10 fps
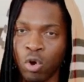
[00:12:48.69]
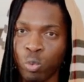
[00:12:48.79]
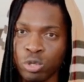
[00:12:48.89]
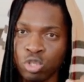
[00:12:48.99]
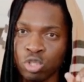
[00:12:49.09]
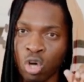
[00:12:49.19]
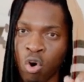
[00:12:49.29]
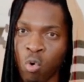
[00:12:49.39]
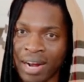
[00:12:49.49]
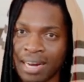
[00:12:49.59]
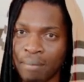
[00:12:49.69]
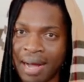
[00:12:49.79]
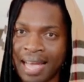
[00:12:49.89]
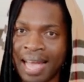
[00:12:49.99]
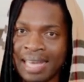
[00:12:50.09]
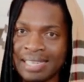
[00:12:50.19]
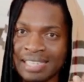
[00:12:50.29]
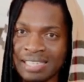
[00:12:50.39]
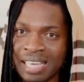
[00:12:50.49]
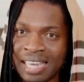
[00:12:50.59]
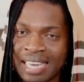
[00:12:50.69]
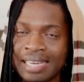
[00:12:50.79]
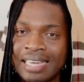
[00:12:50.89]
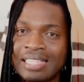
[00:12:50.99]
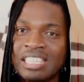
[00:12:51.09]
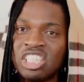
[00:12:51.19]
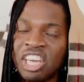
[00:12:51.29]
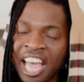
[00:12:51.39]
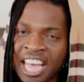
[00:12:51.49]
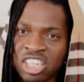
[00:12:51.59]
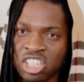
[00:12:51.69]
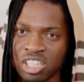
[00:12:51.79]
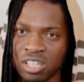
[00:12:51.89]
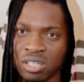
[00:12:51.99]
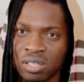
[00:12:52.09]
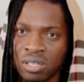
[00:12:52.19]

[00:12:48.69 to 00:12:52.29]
we saw Wode Maya saying he's changing